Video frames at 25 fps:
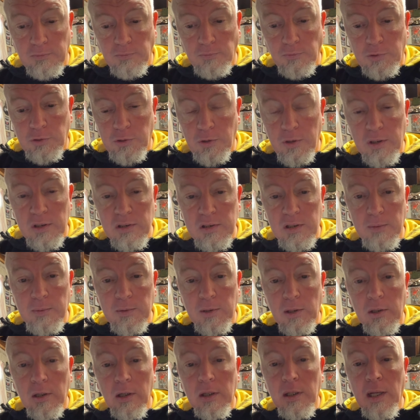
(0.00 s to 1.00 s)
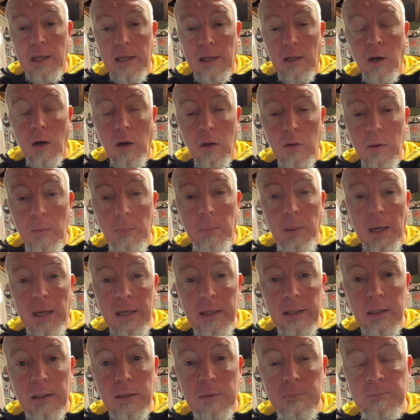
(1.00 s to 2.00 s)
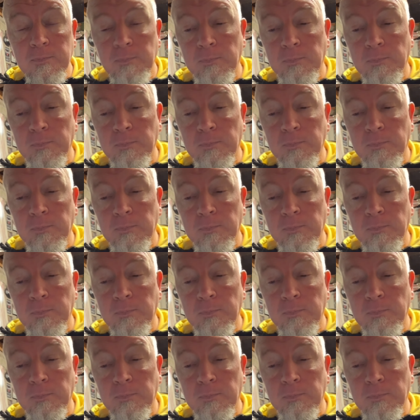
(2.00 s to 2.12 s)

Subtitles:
can see what they look like on the bike.